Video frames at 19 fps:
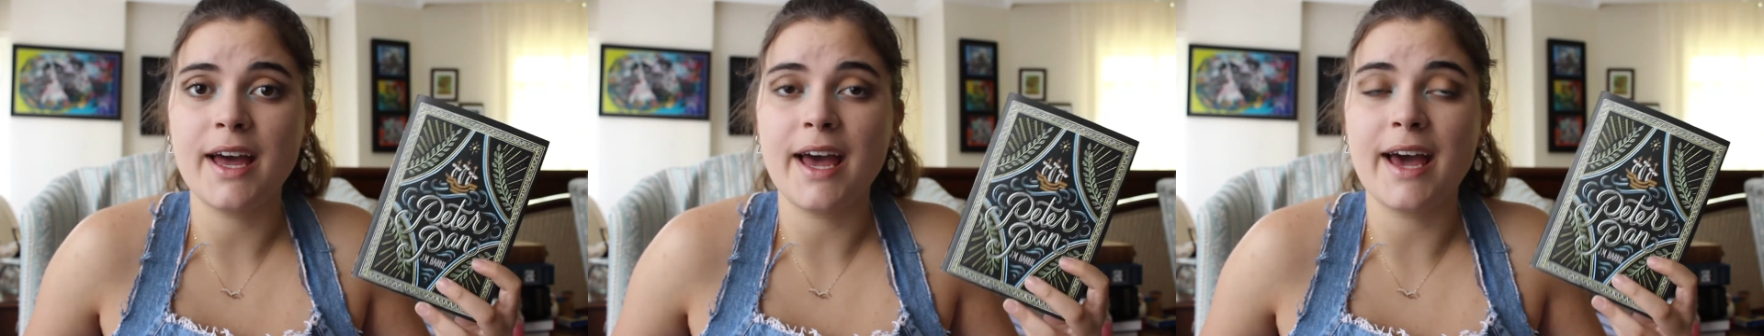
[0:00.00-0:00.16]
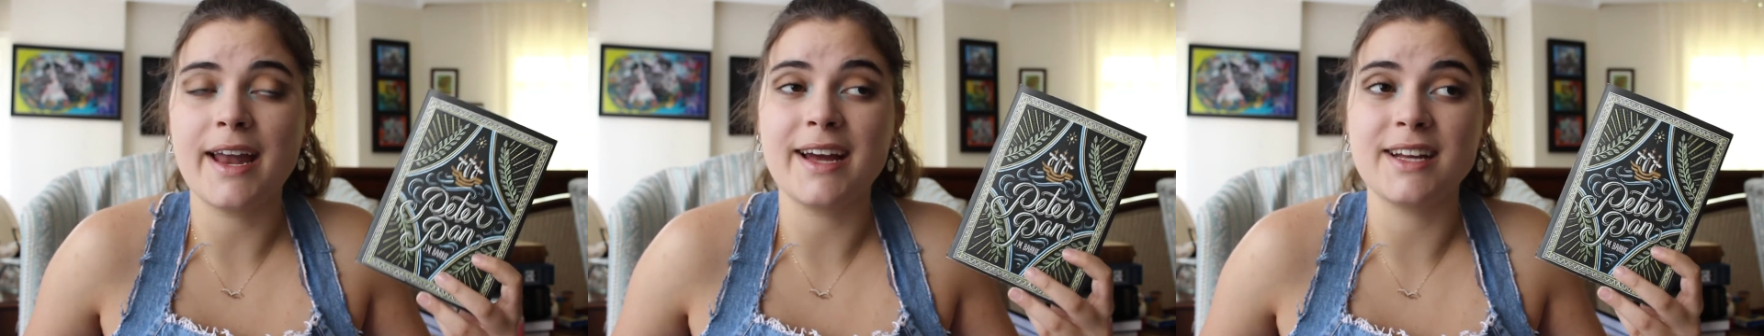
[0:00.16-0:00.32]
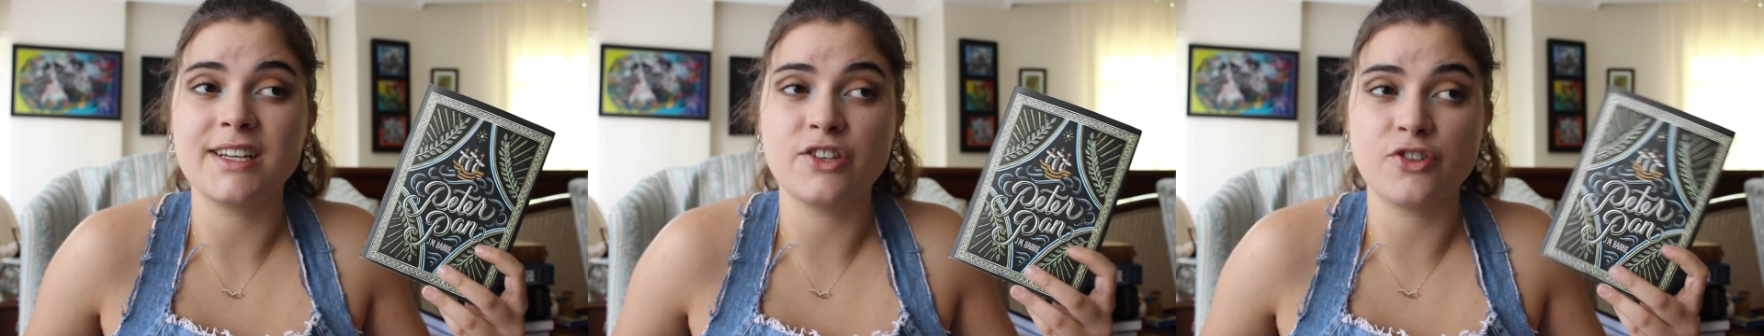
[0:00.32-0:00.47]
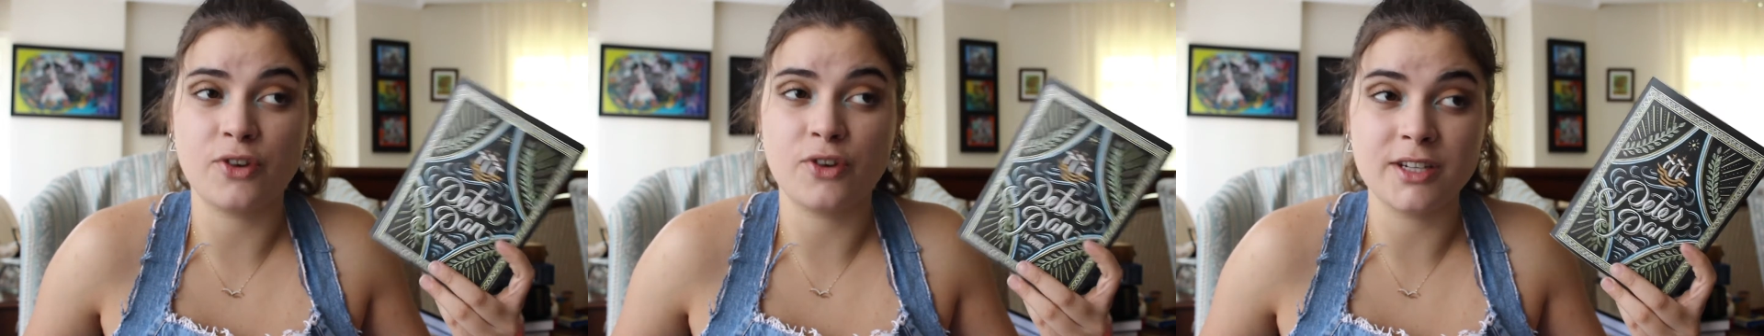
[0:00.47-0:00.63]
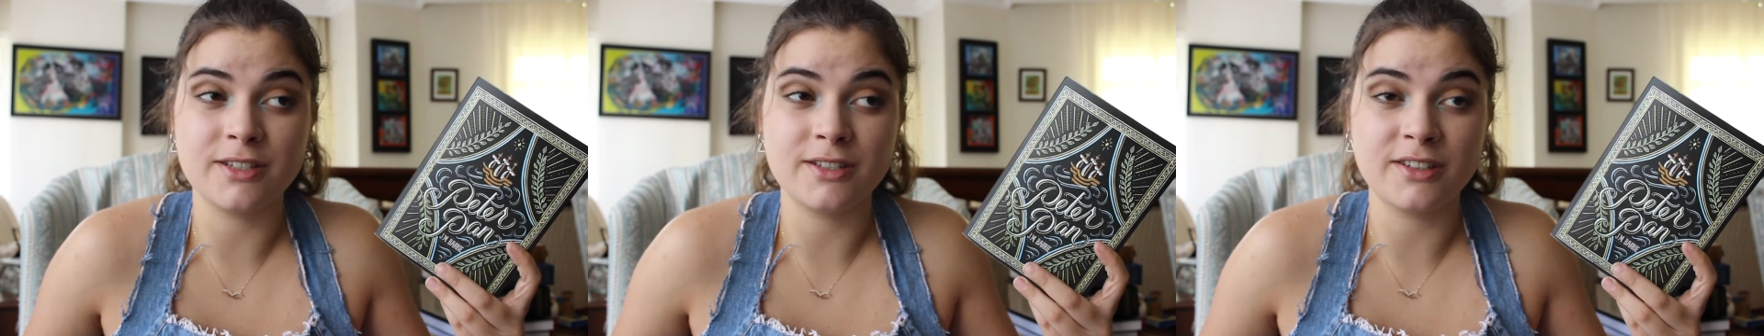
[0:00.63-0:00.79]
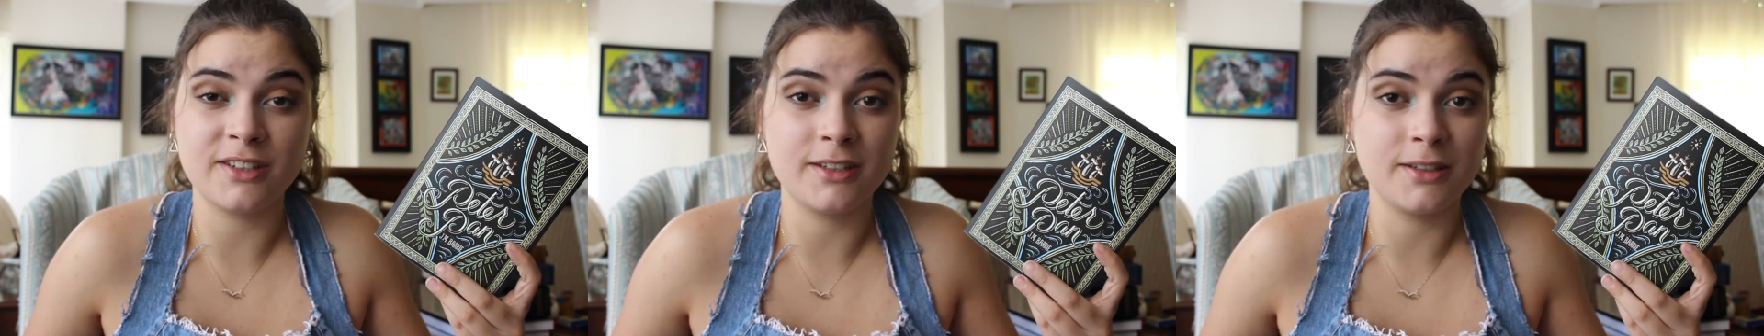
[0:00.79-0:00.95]
and I
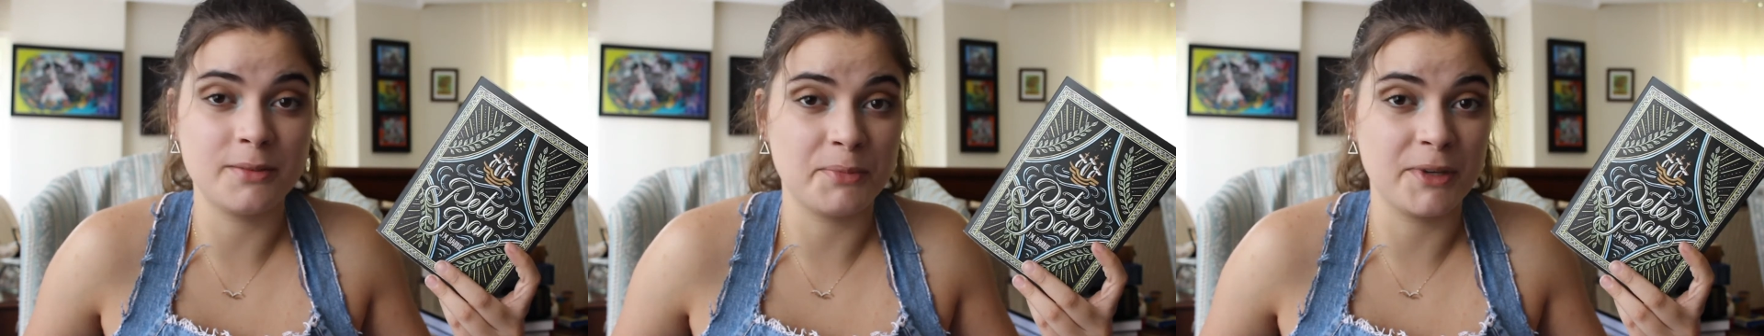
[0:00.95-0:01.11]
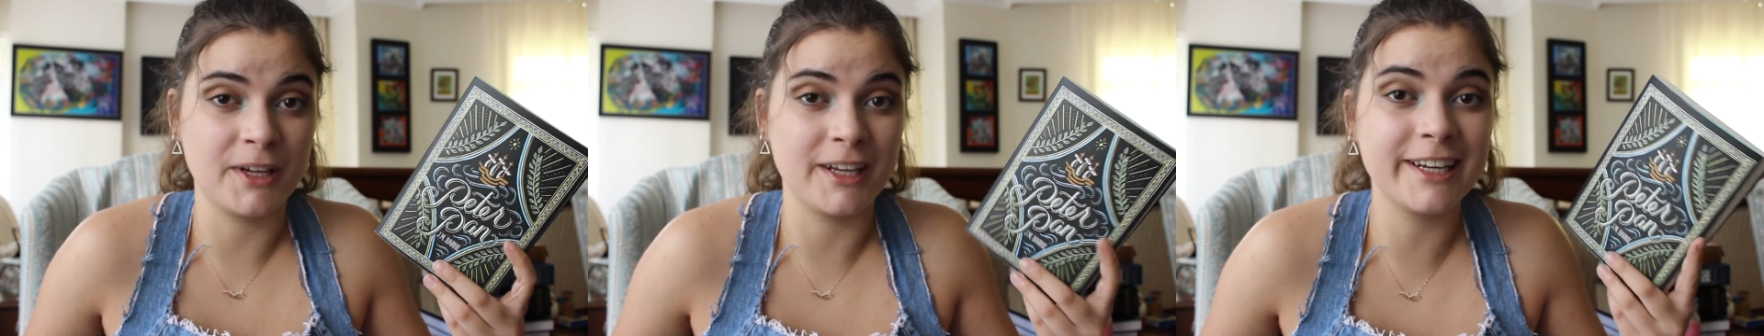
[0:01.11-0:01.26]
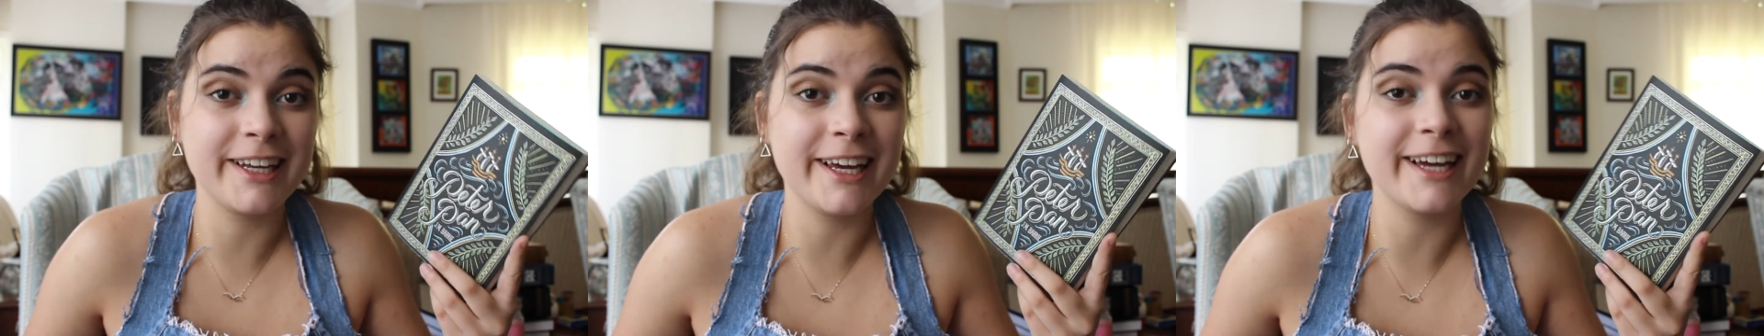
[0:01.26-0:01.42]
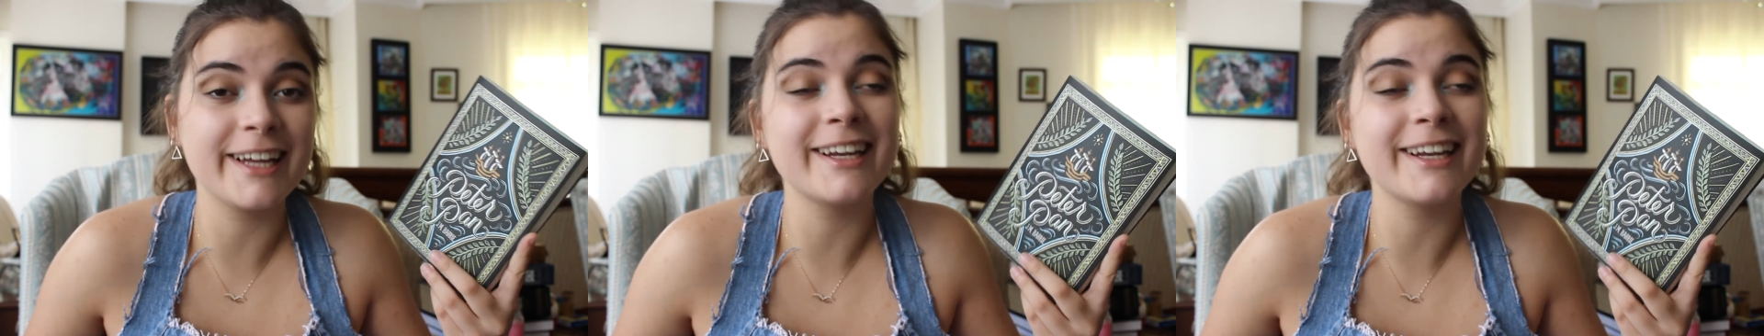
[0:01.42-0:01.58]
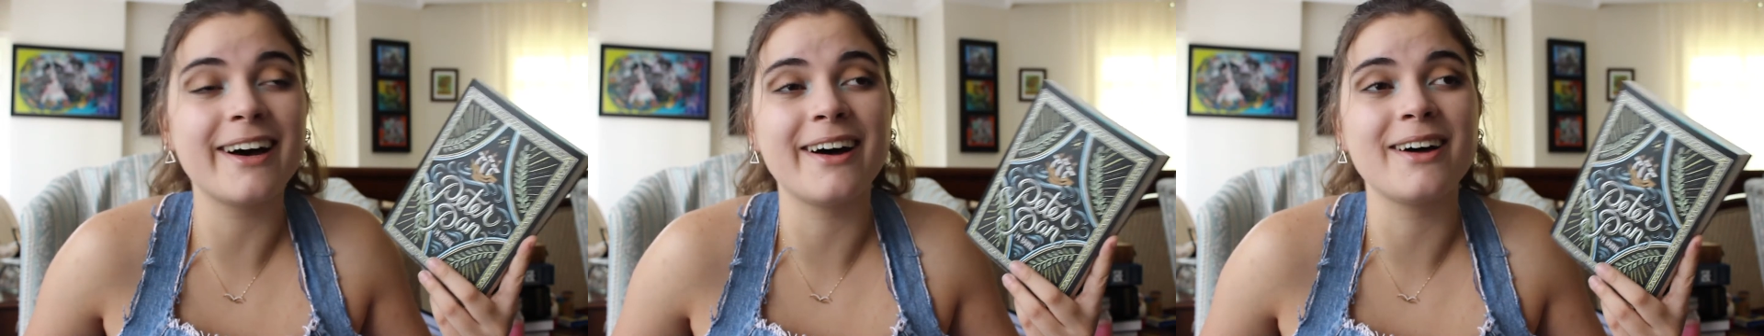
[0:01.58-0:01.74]
trust her opinion